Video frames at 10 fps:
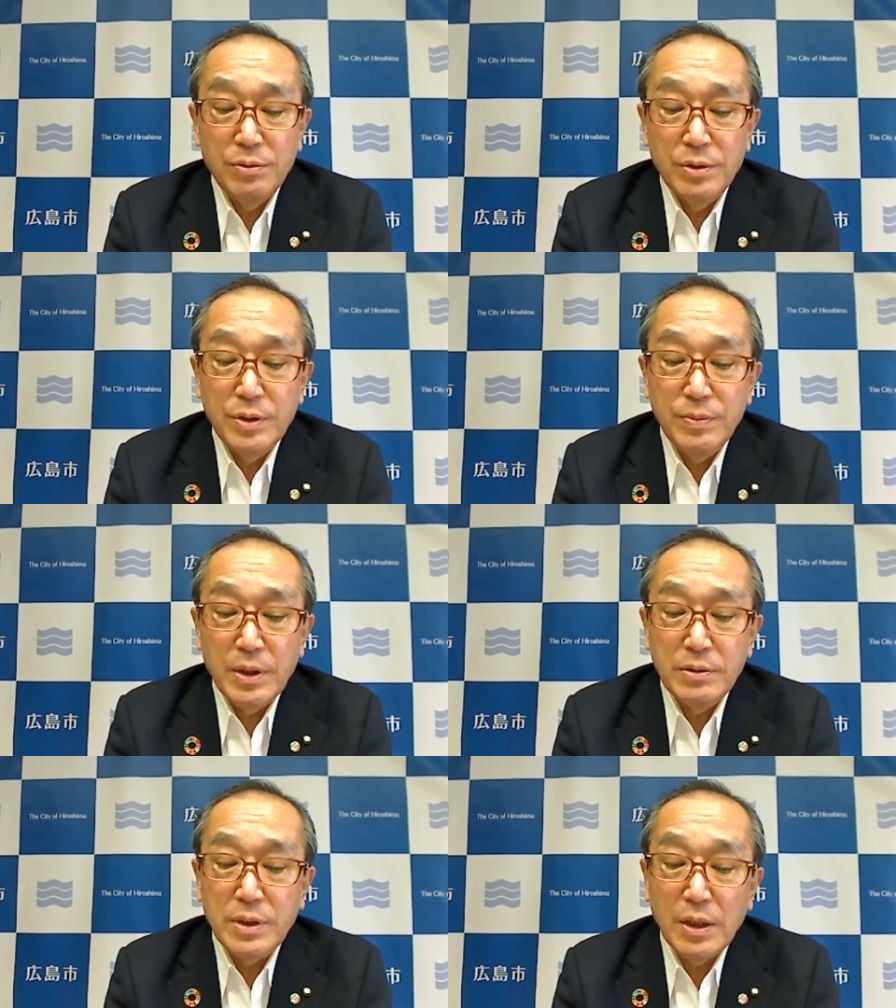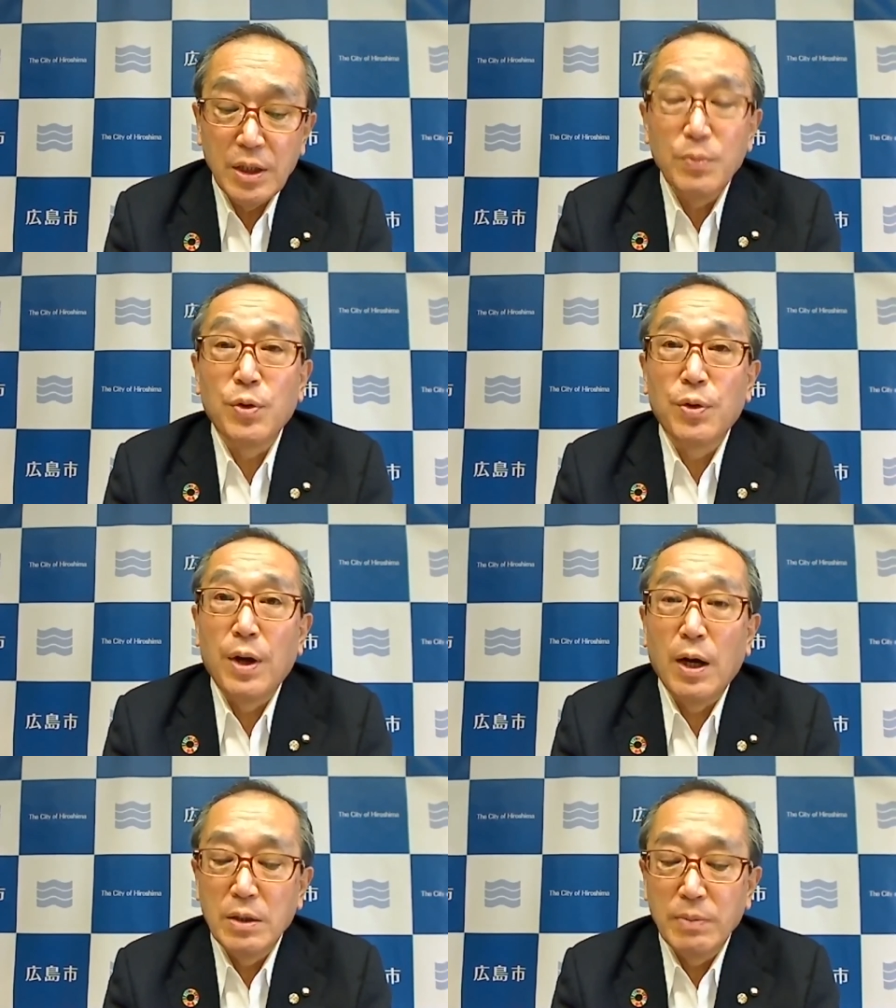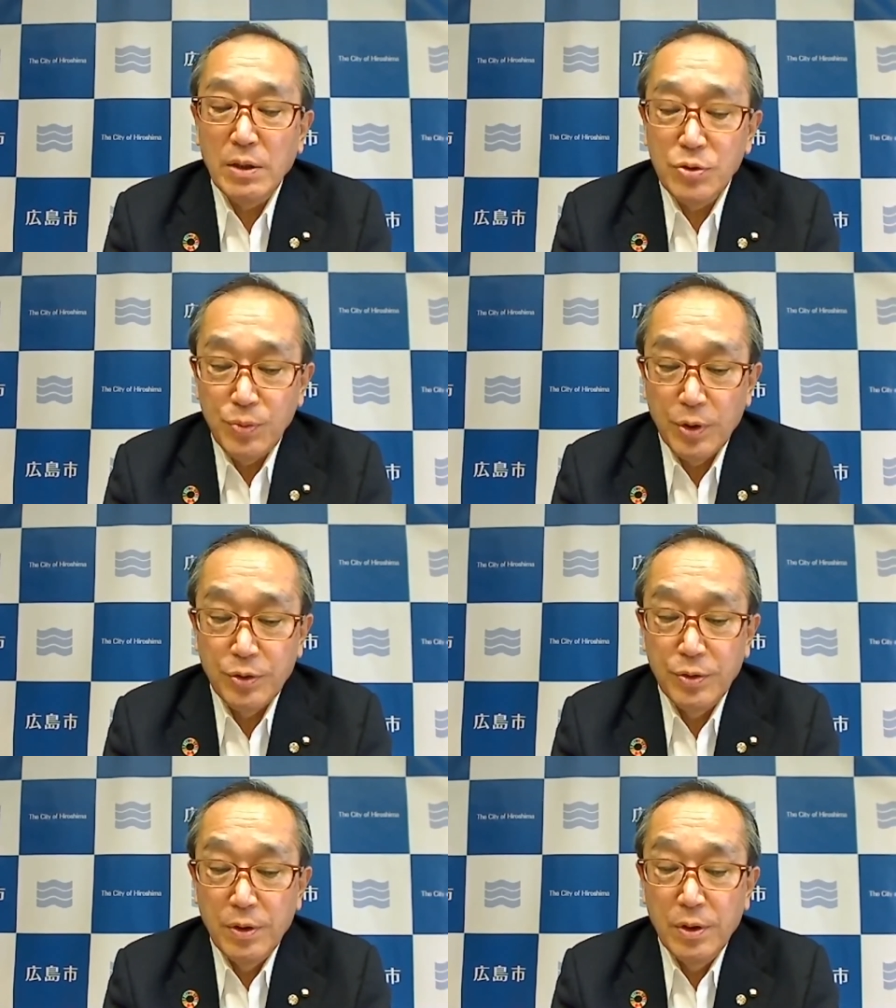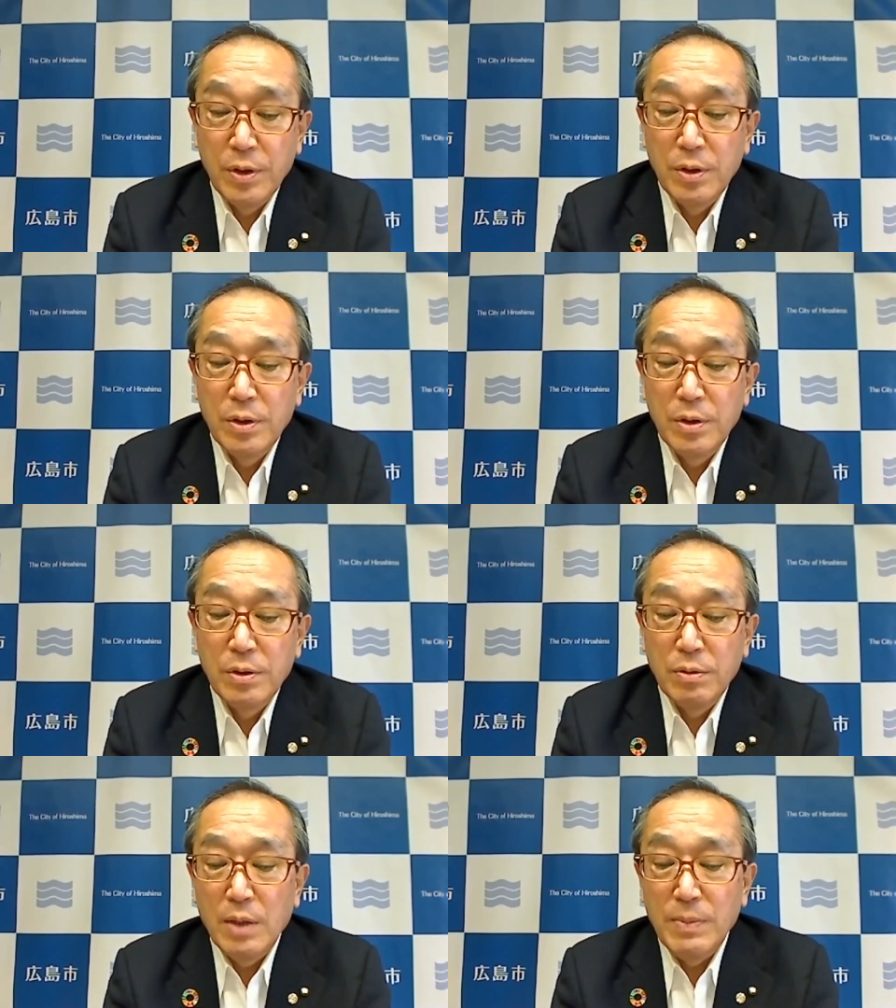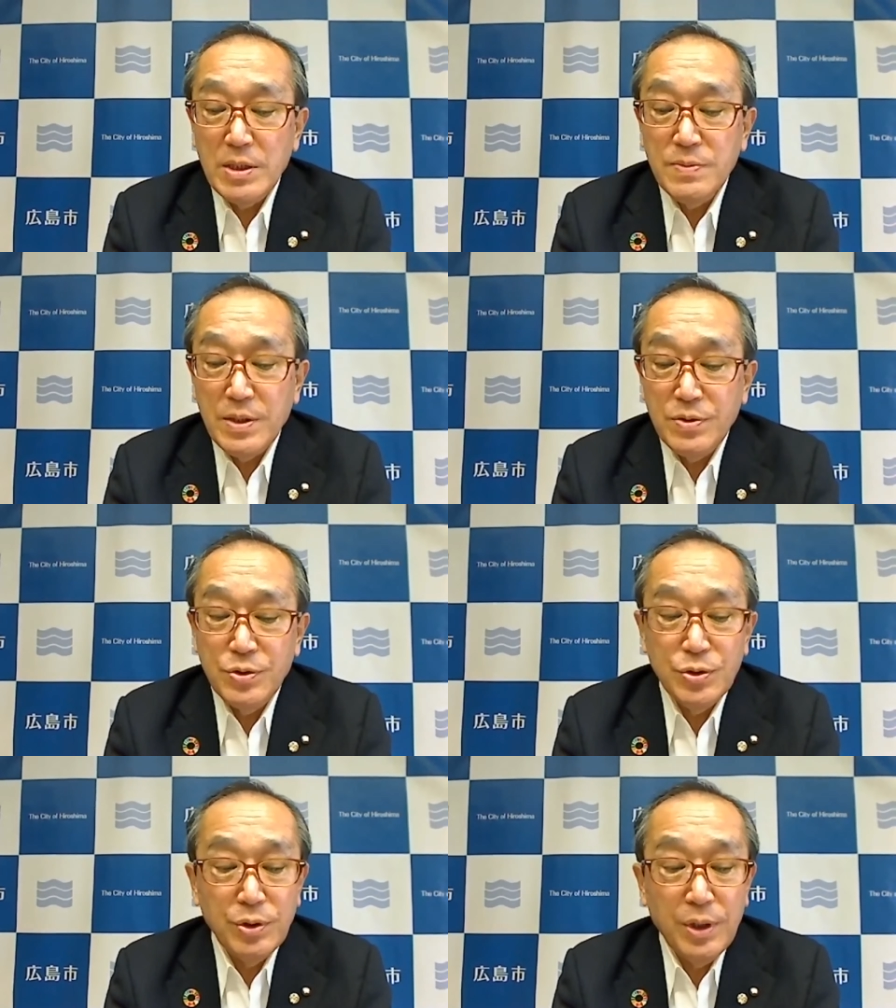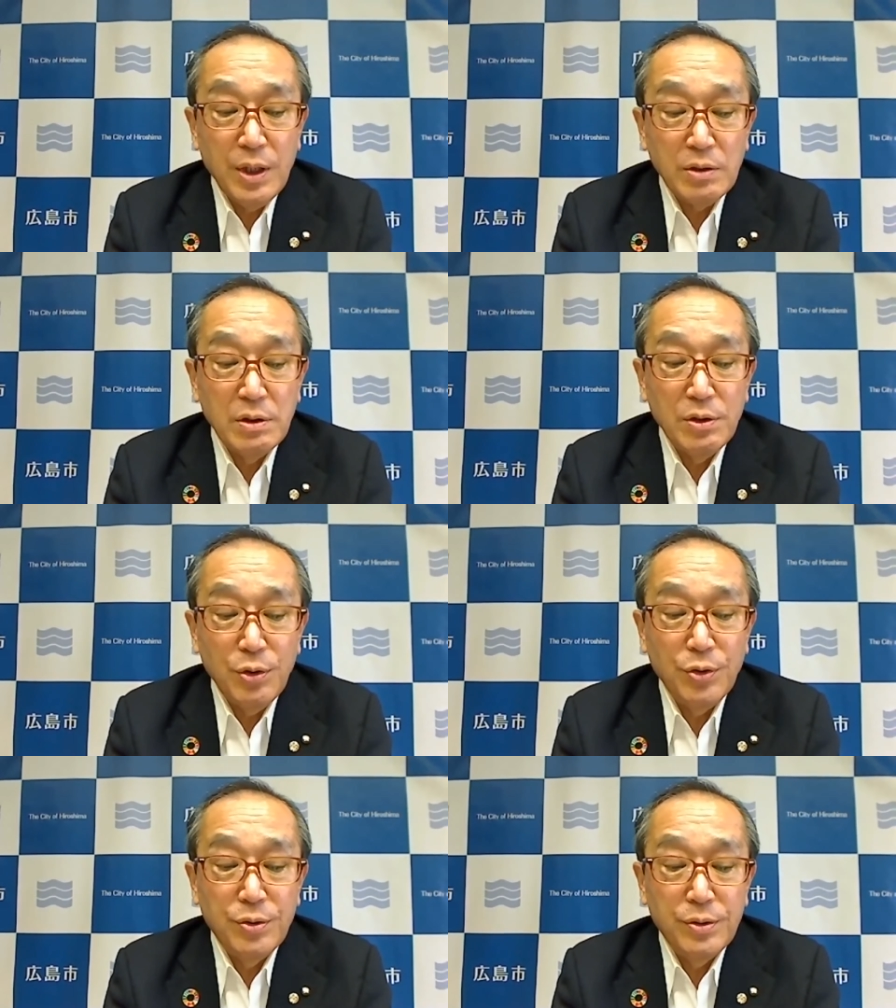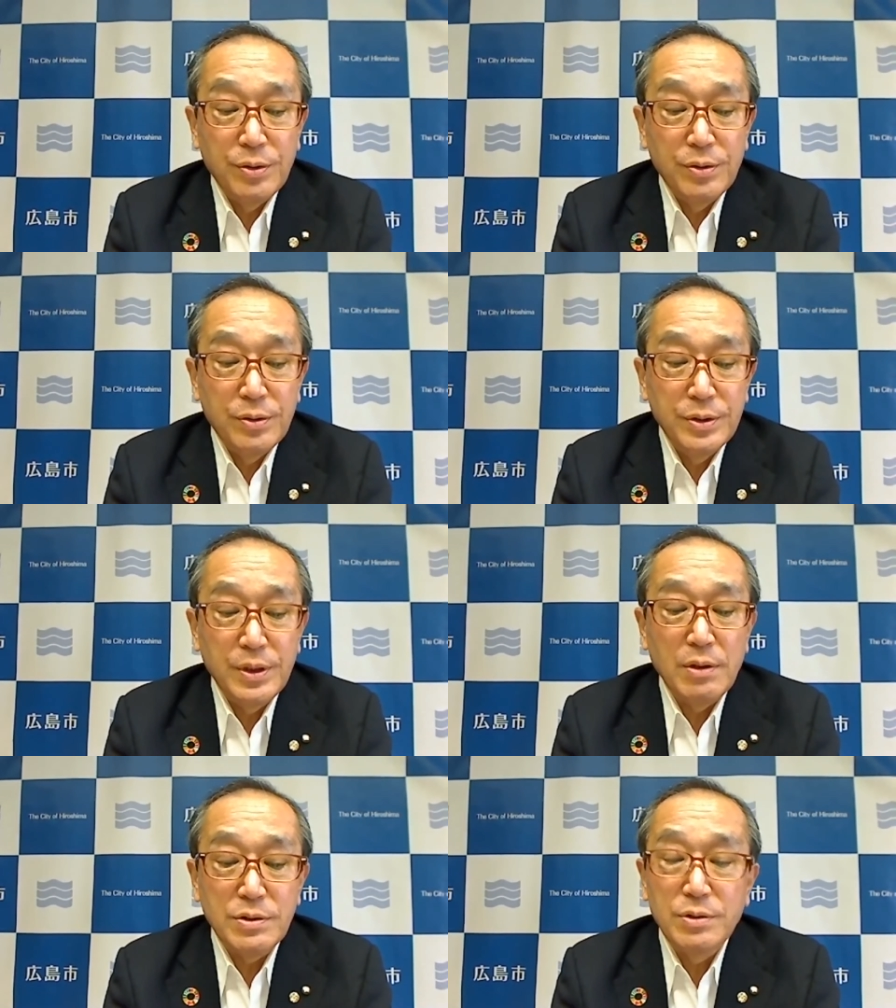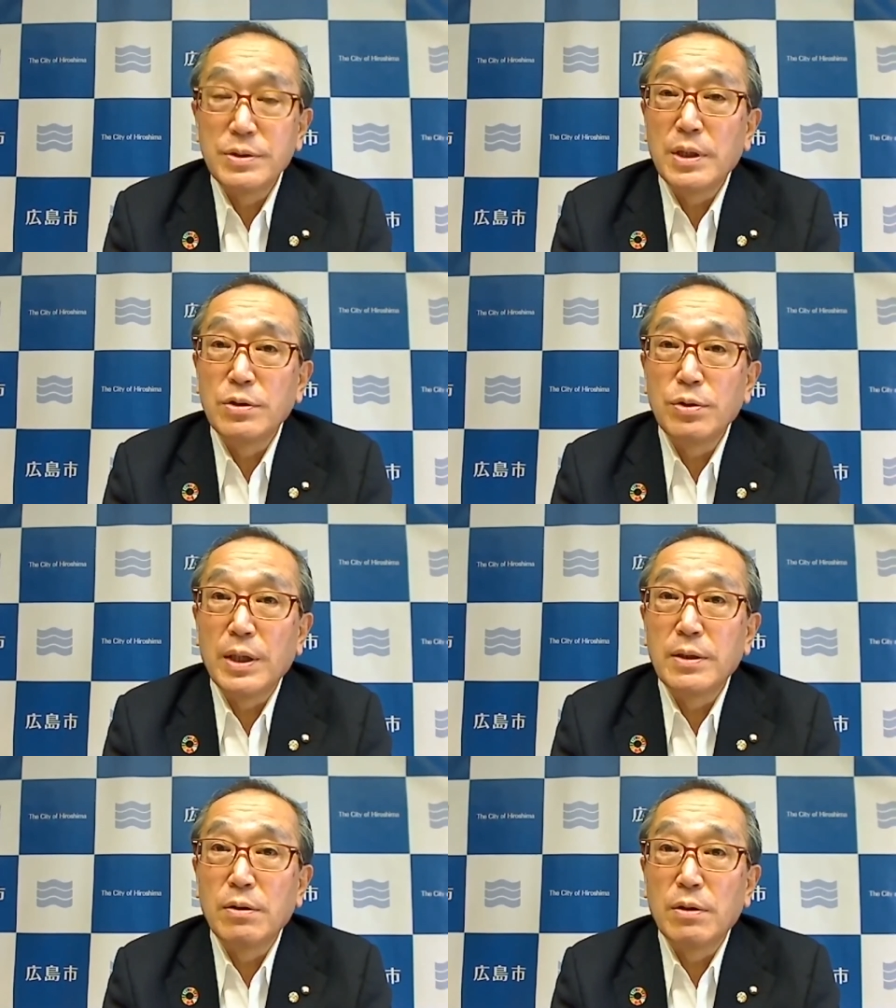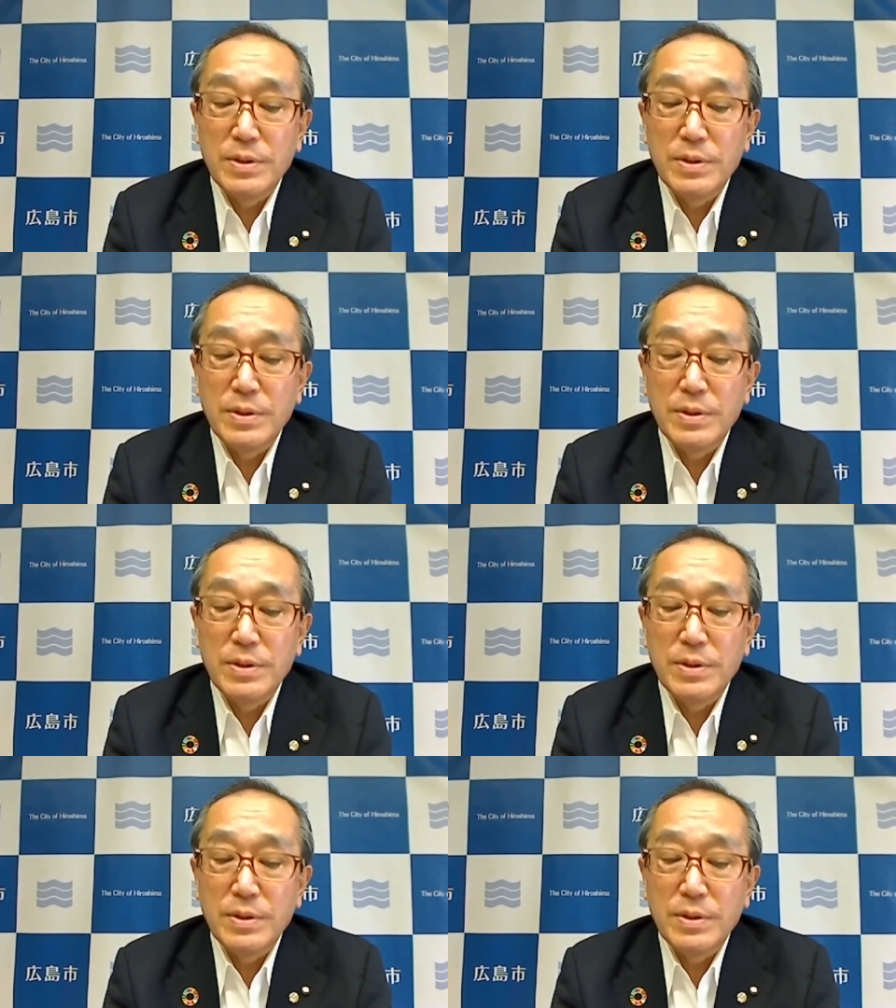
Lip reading: And there are buildings and trees which are silent witnesses to the A-bomb experience,